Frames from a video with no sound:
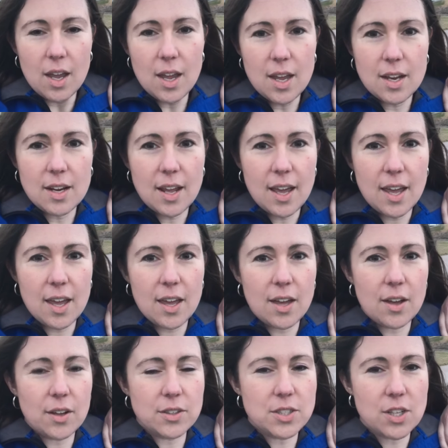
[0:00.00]

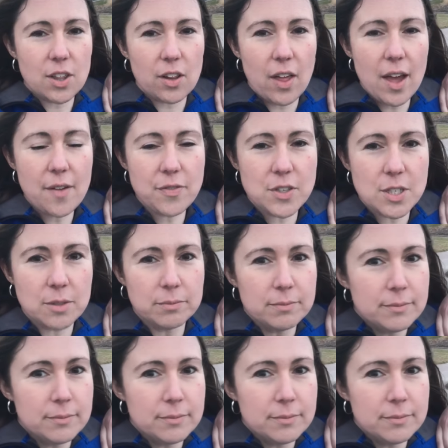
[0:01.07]
Inhale to the left,